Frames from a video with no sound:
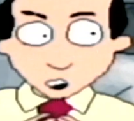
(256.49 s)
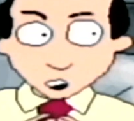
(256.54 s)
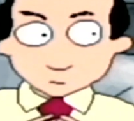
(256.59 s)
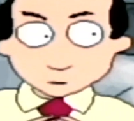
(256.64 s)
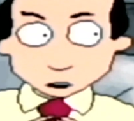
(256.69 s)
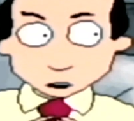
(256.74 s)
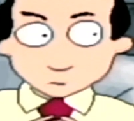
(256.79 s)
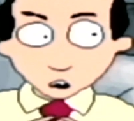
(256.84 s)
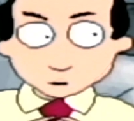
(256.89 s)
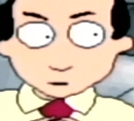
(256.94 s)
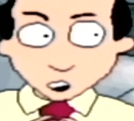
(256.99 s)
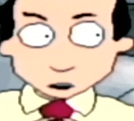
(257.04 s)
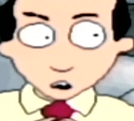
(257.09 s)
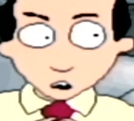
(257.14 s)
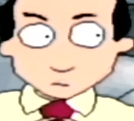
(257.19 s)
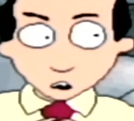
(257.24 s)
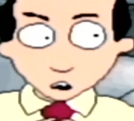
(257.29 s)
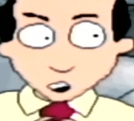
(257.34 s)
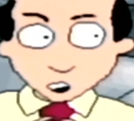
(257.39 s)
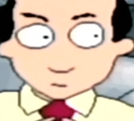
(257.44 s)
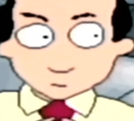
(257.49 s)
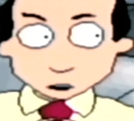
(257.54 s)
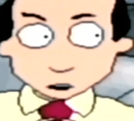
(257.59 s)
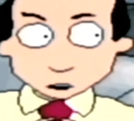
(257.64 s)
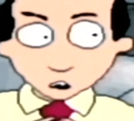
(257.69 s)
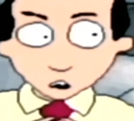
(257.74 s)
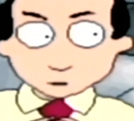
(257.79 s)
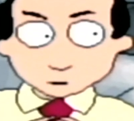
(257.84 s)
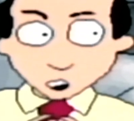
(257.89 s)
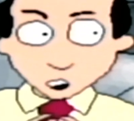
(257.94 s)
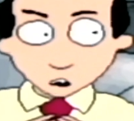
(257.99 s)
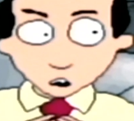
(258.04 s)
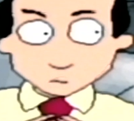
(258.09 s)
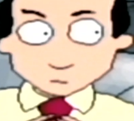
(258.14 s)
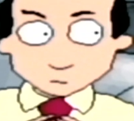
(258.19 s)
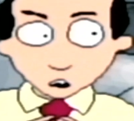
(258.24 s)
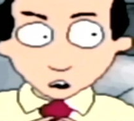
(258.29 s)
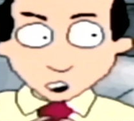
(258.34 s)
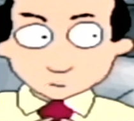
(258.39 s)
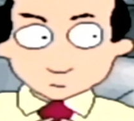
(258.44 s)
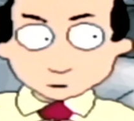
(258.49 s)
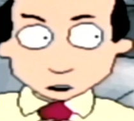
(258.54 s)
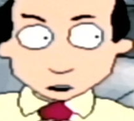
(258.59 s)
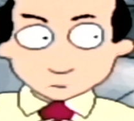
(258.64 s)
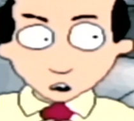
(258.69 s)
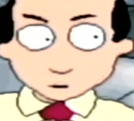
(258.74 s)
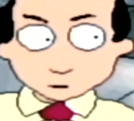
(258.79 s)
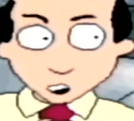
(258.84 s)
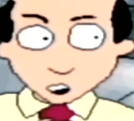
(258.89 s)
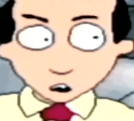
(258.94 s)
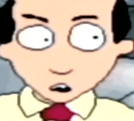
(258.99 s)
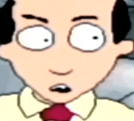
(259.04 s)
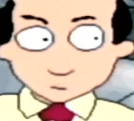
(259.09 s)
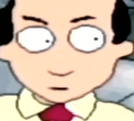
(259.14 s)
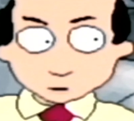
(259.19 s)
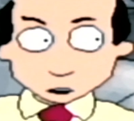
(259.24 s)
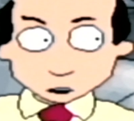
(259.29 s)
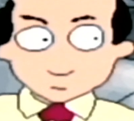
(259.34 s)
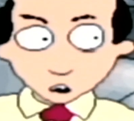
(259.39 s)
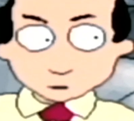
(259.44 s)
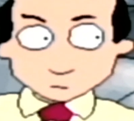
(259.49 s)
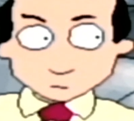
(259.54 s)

Do you feel like the TV can control your thoughts?